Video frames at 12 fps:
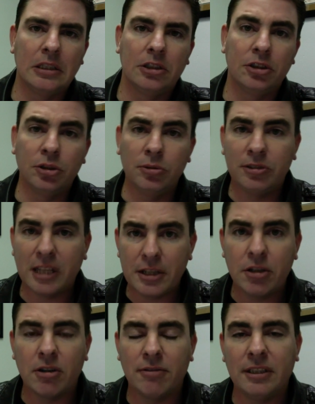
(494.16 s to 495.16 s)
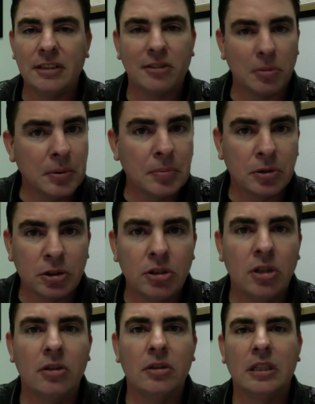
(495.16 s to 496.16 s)
used at your event so people
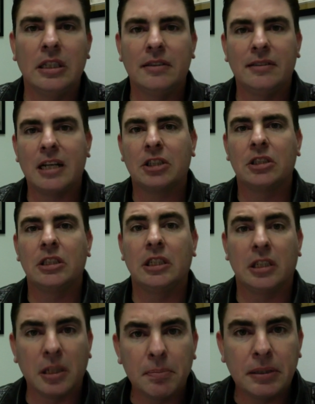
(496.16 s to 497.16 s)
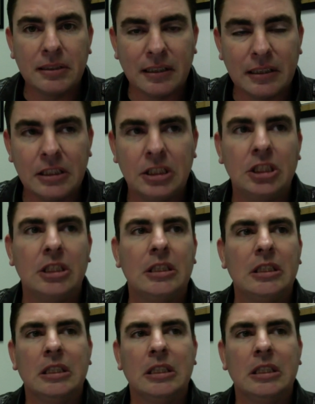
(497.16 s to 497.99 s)
know that it's actually an Olympic technician,